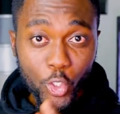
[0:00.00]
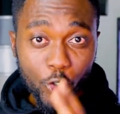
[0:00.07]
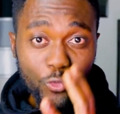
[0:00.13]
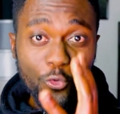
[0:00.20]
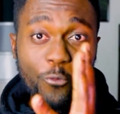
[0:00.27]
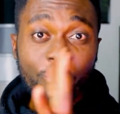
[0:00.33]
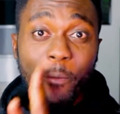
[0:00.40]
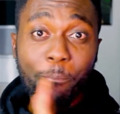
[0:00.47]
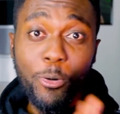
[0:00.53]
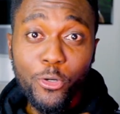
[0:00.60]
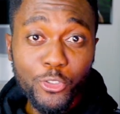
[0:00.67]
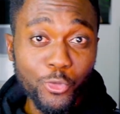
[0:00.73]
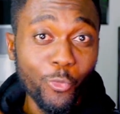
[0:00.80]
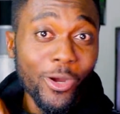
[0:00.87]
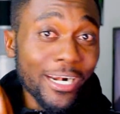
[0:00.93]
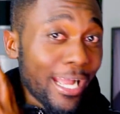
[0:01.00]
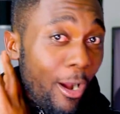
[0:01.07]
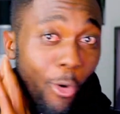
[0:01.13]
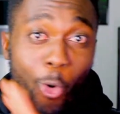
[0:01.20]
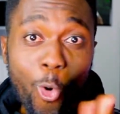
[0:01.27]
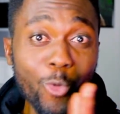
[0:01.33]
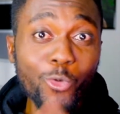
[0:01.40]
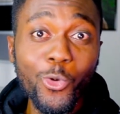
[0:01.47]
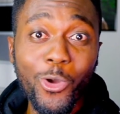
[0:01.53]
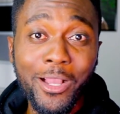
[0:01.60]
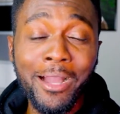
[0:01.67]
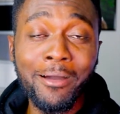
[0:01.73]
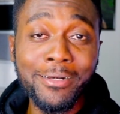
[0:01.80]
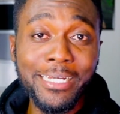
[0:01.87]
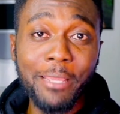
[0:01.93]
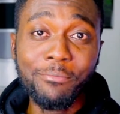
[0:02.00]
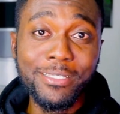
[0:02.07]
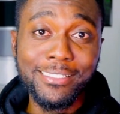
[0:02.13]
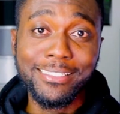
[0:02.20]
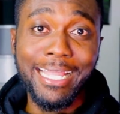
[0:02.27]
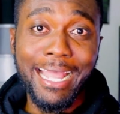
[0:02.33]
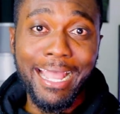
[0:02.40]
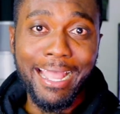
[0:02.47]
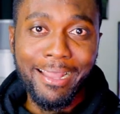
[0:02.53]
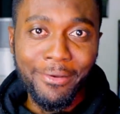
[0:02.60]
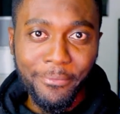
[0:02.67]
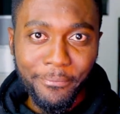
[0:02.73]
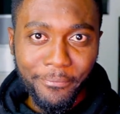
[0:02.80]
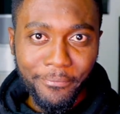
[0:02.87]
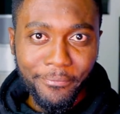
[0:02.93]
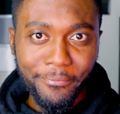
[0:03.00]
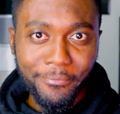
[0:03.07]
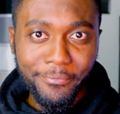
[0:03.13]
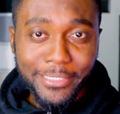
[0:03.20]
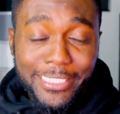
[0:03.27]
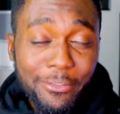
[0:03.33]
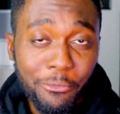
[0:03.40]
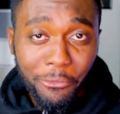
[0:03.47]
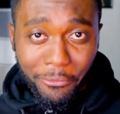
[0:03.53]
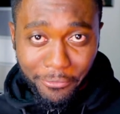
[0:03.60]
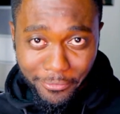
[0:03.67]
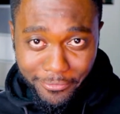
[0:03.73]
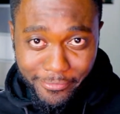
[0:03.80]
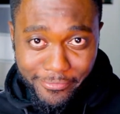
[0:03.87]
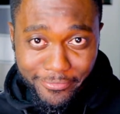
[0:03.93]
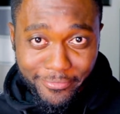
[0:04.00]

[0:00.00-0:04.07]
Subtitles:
You feel punch one own local Debbie star. Chico.